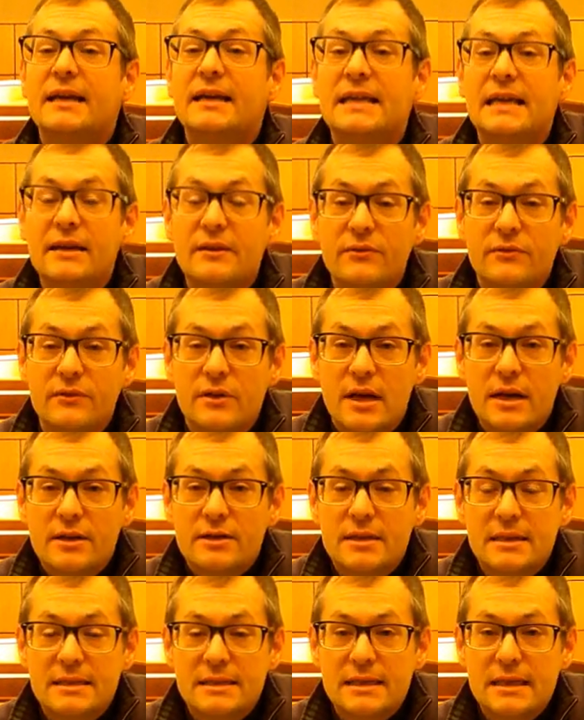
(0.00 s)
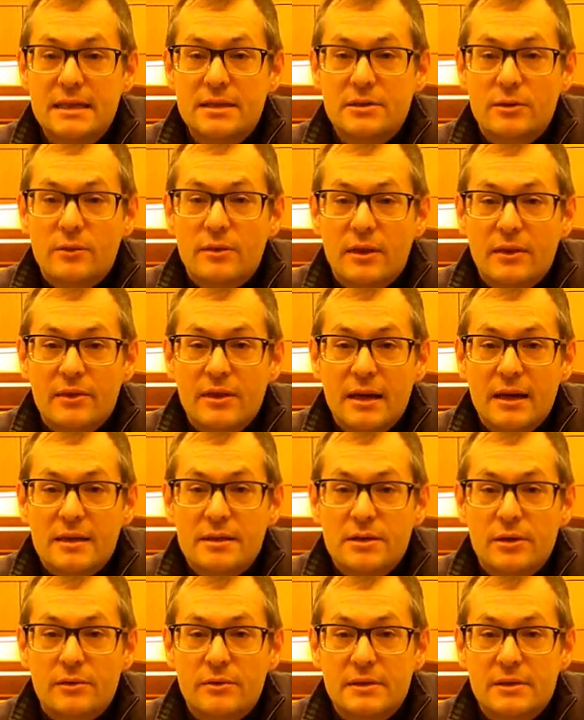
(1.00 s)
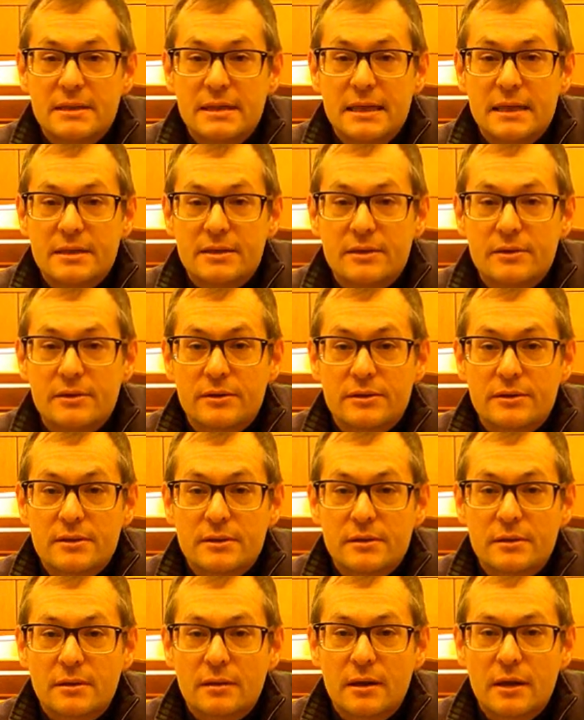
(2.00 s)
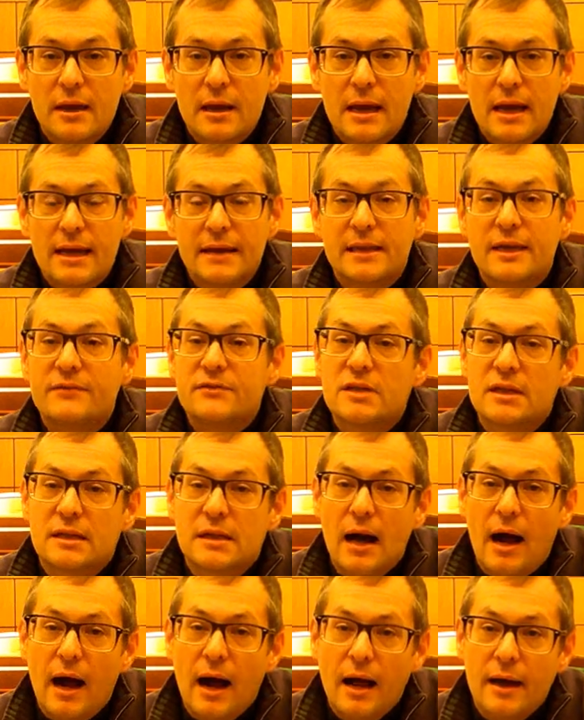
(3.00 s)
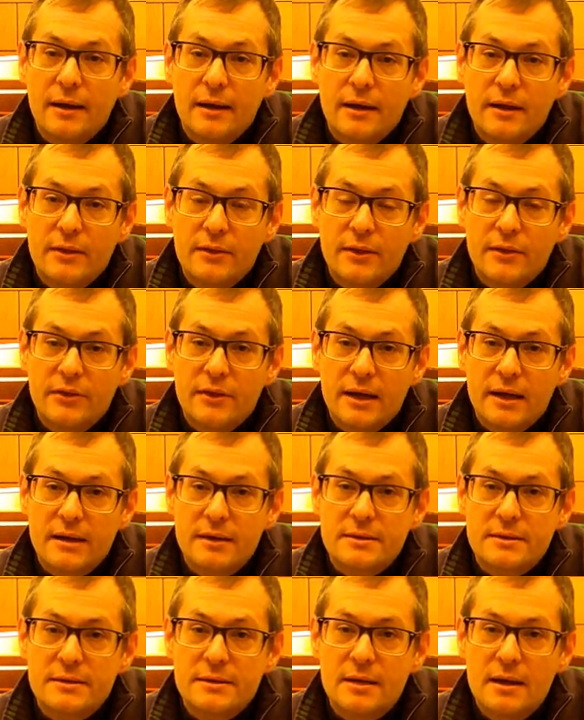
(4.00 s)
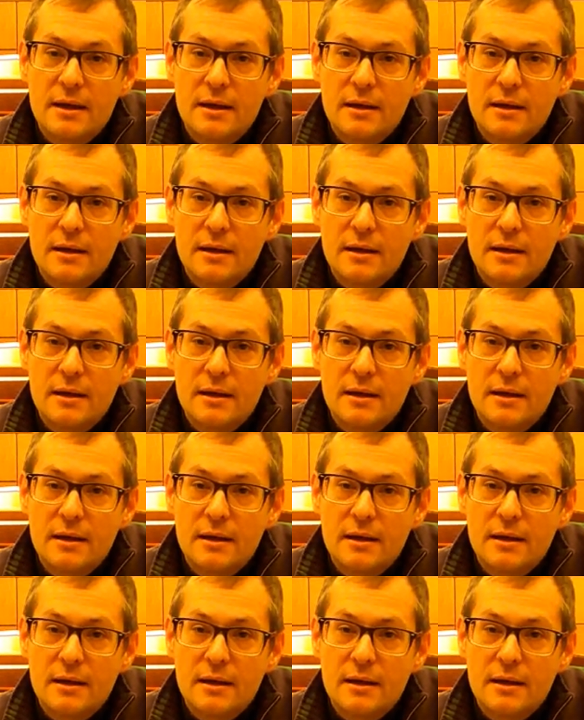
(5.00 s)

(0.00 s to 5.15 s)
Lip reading: Give to Caesar the things that are Caesar's, and give to God the things